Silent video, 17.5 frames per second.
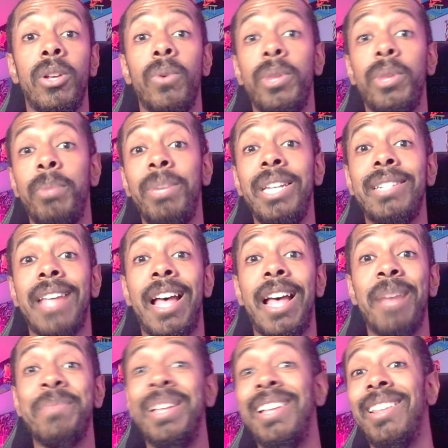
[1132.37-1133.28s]
So in the
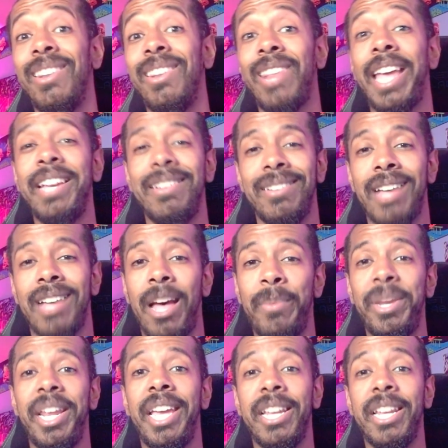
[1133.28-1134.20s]
meantime, like,
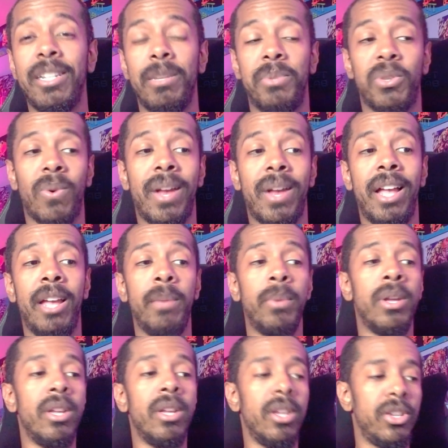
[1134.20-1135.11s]
comment, and
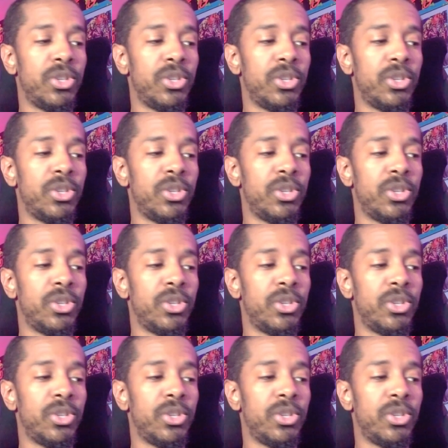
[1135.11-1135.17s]
subscribe.